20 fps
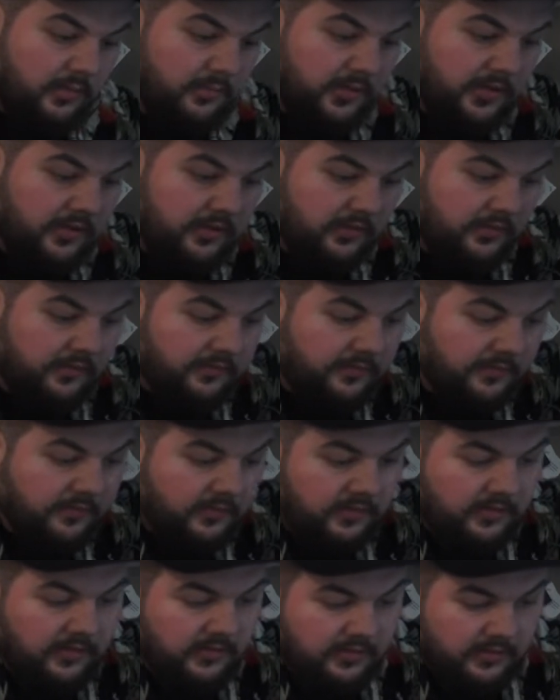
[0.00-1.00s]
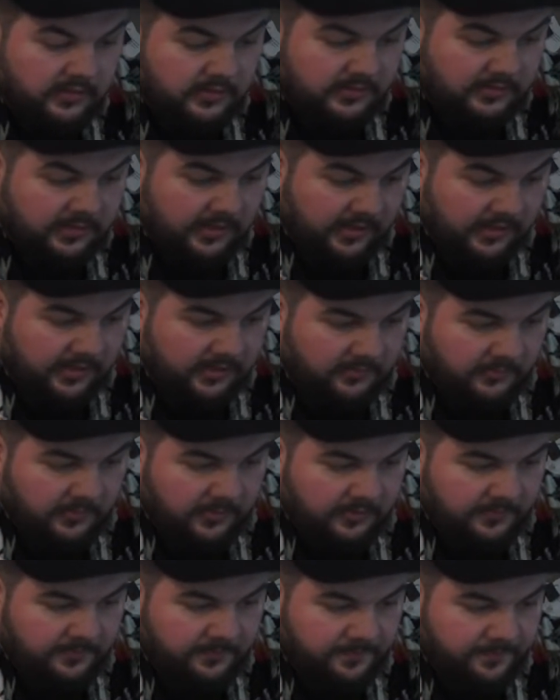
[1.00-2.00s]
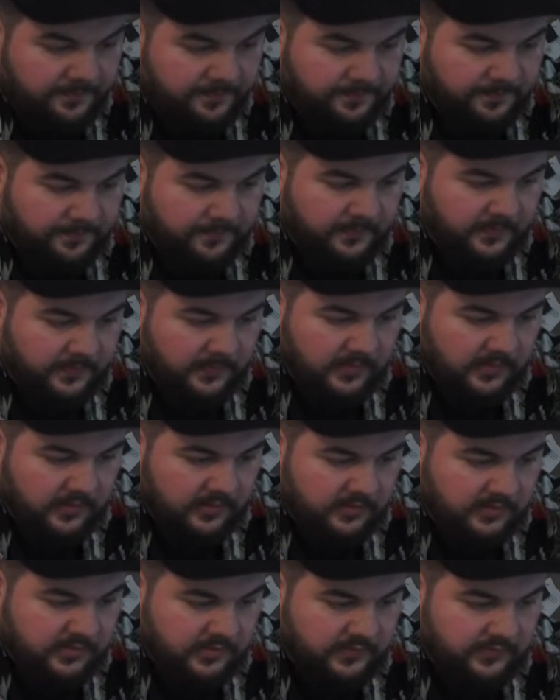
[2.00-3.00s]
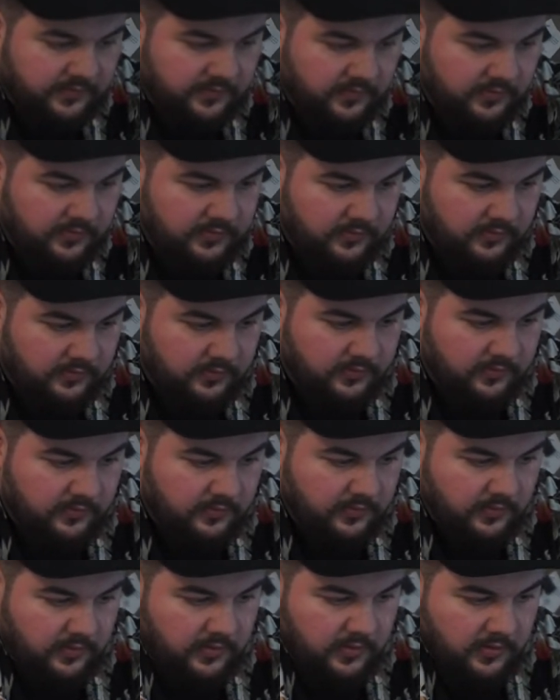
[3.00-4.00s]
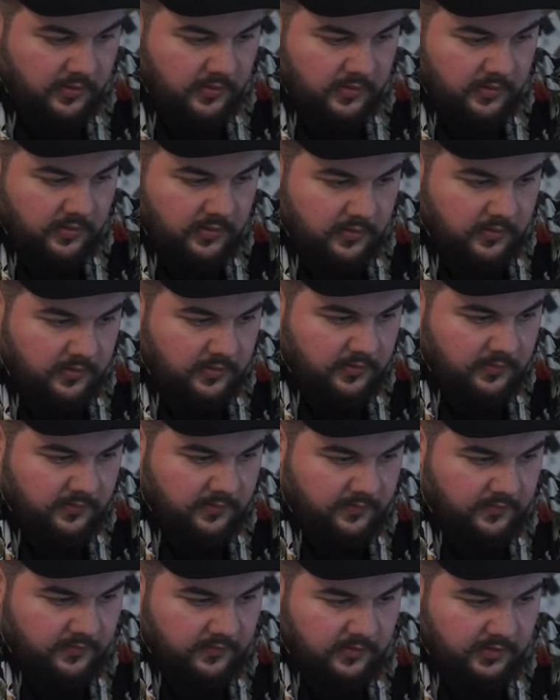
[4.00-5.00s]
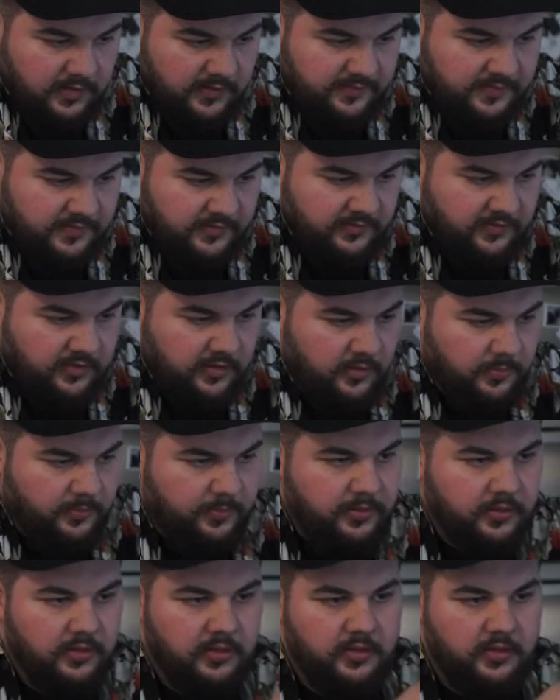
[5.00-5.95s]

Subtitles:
bit of thyme, just few leaves on top.